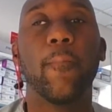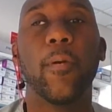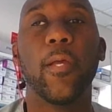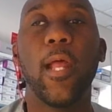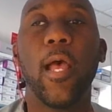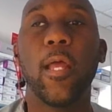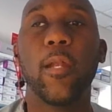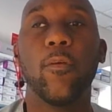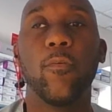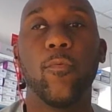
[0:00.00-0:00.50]
But
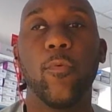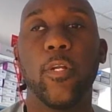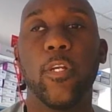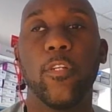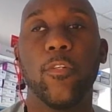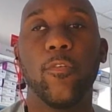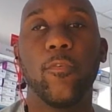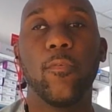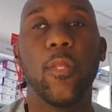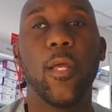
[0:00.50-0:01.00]
I don't want
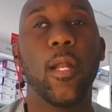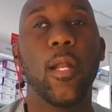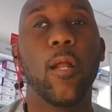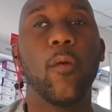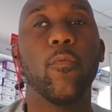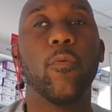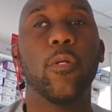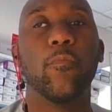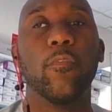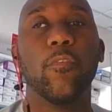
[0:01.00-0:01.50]
to do that. I
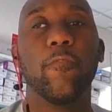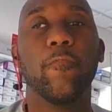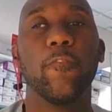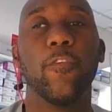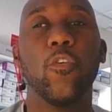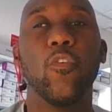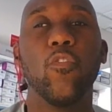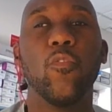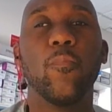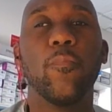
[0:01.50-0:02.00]
want to
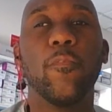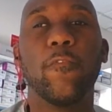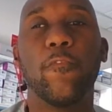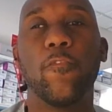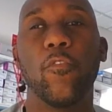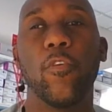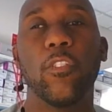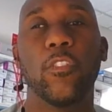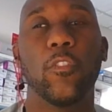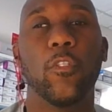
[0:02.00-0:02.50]
review
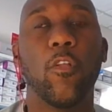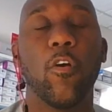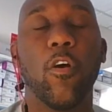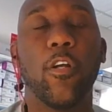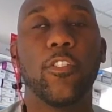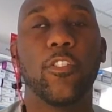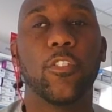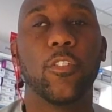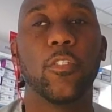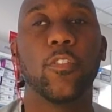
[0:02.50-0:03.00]
before it's
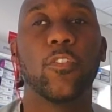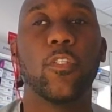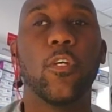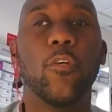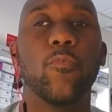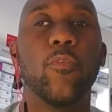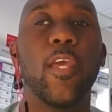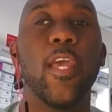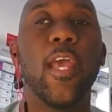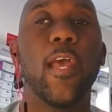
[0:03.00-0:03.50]
launched.
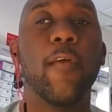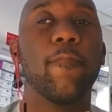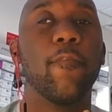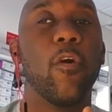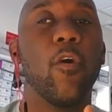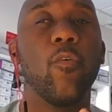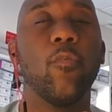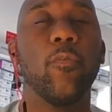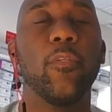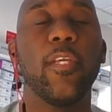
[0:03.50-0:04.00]
So they have
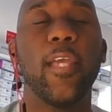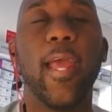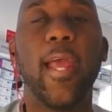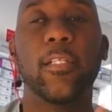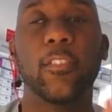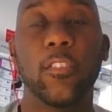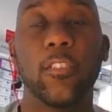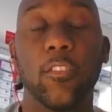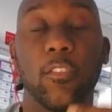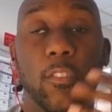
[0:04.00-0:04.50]
only
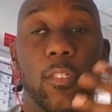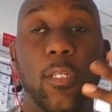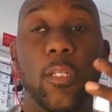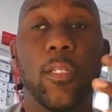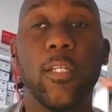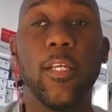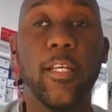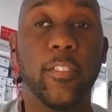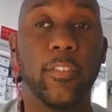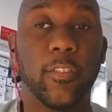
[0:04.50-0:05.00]
access to
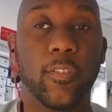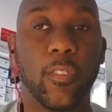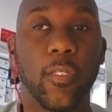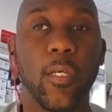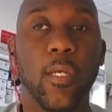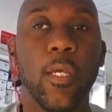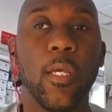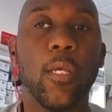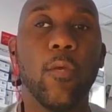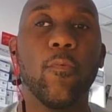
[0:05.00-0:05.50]
list
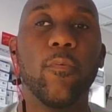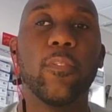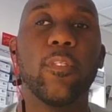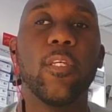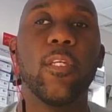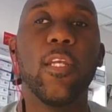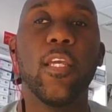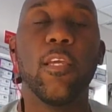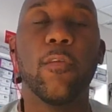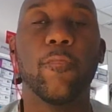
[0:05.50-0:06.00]

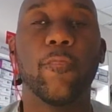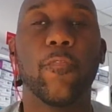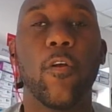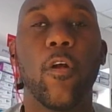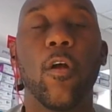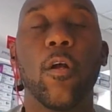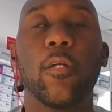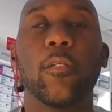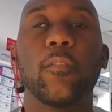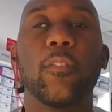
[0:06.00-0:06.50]
within
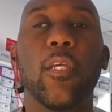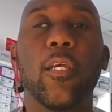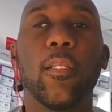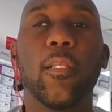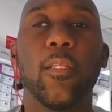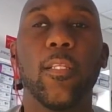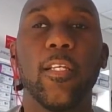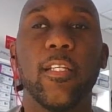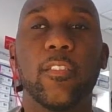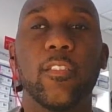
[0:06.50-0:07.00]
InkFrog.
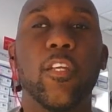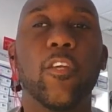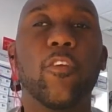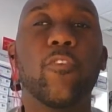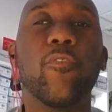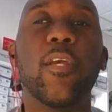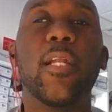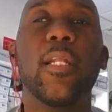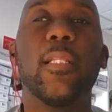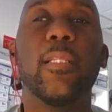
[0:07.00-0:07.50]
They
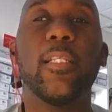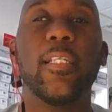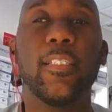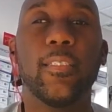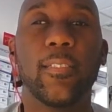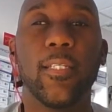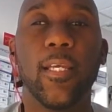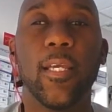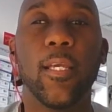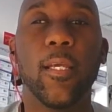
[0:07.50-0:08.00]
create a
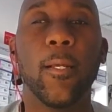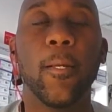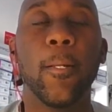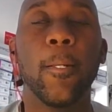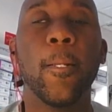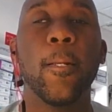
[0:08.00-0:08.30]
listing.